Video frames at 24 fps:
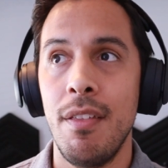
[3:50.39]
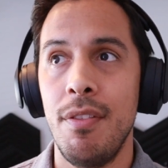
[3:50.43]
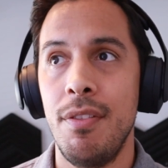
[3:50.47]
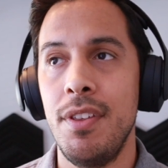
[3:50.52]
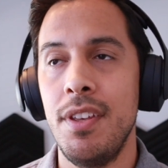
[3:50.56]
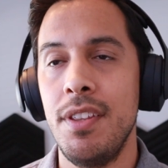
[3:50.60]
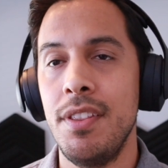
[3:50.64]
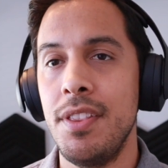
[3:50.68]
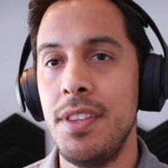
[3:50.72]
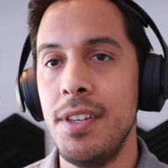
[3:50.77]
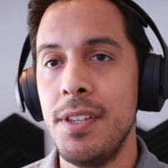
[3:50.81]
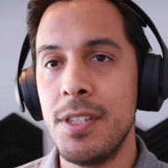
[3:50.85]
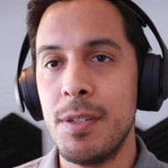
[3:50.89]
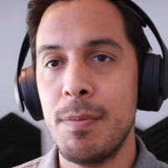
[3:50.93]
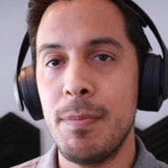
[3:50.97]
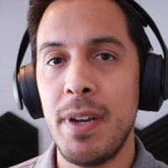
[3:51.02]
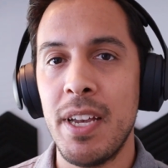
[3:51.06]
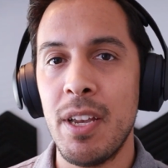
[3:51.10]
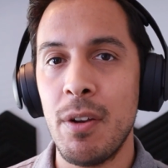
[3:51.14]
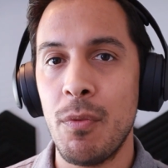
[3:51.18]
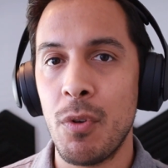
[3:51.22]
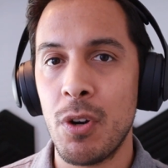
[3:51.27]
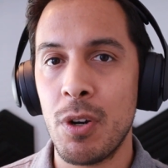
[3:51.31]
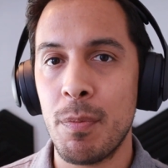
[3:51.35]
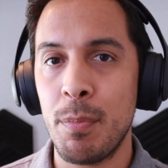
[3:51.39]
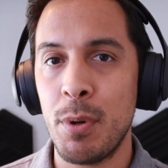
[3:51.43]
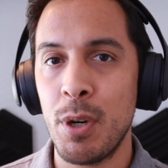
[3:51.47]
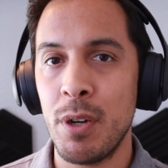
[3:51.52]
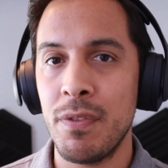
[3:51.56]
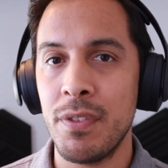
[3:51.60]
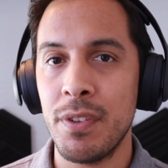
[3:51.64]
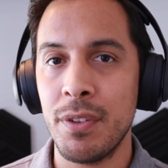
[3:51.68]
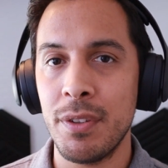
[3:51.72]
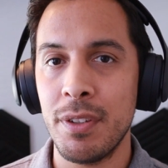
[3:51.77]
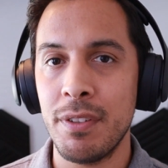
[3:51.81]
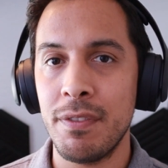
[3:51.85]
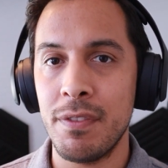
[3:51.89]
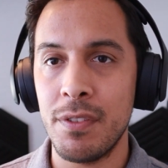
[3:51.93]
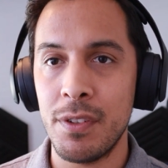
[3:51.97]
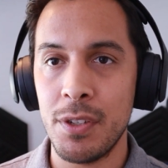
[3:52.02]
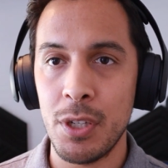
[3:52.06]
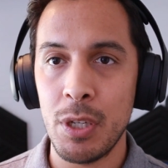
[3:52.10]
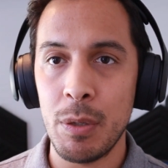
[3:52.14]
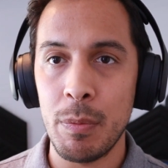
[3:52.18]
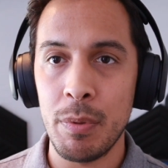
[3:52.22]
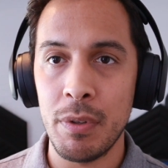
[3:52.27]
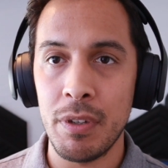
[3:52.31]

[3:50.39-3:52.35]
then this might work perfectly for you.